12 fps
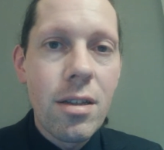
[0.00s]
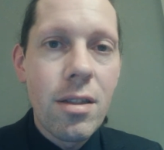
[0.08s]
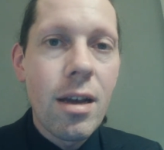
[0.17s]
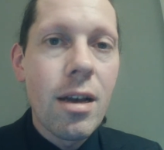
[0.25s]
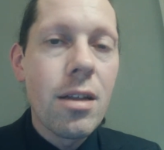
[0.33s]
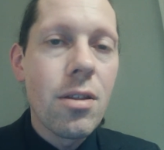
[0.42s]

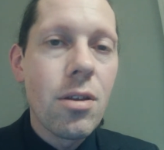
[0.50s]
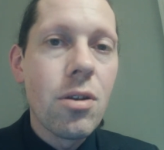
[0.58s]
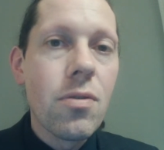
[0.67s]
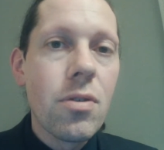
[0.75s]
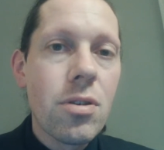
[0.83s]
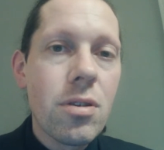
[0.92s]
that the
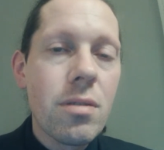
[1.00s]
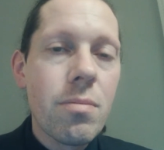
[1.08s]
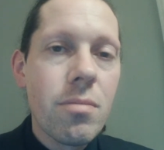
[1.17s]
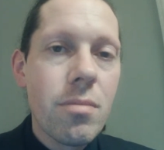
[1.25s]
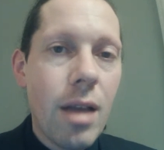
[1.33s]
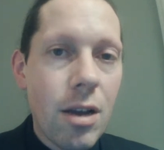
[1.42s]
universe
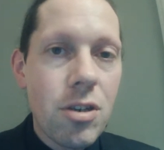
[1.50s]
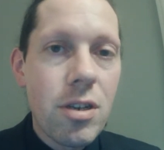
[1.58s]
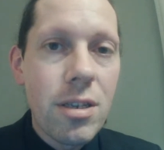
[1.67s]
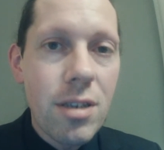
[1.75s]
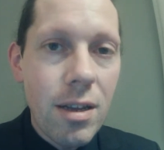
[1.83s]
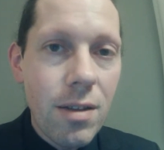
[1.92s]
actually
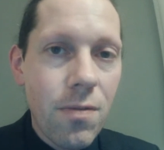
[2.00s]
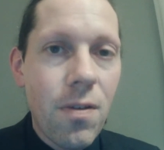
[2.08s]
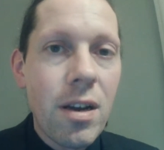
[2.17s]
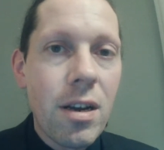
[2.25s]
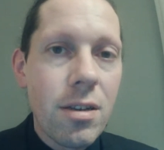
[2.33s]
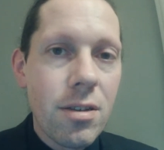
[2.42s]
is
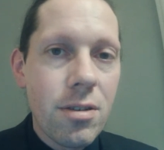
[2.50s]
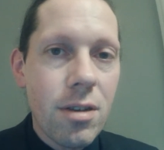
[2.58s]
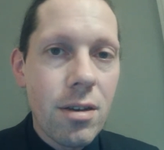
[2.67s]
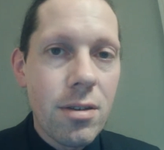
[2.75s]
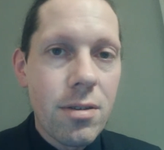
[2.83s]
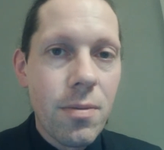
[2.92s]
finite in
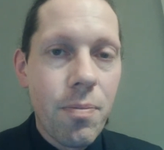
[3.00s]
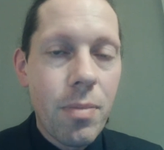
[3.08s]
size.